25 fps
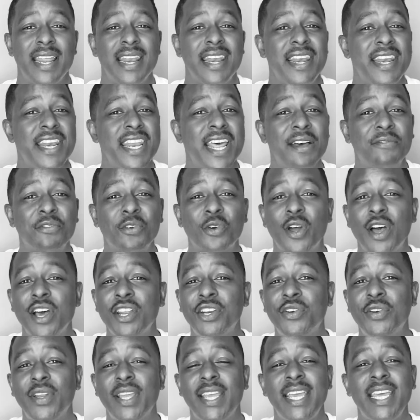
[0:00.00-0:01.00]
Never,
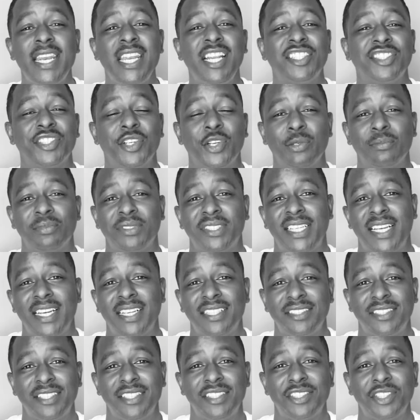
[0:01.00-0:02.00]
under any
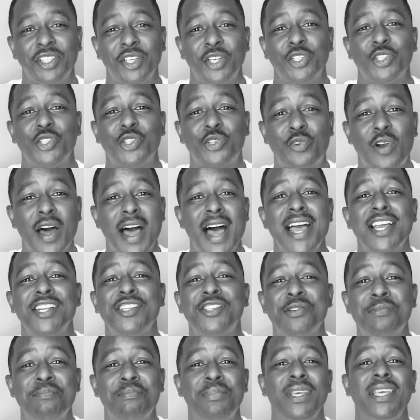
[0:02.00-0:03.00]
circumstances, try
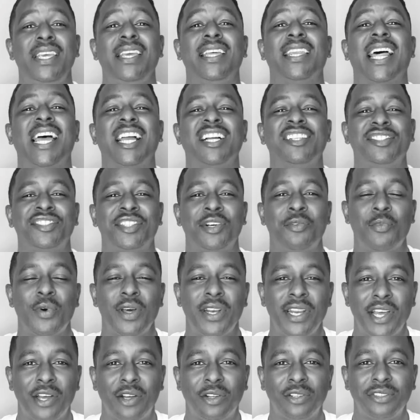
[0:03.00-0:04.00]
to be like
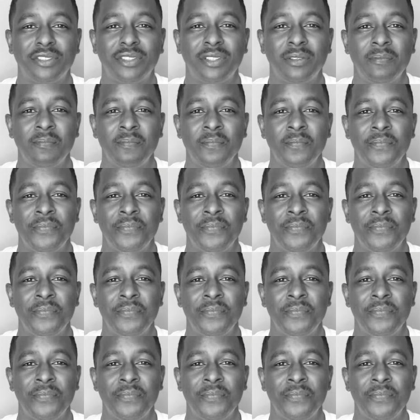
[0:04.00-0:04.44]
someone else.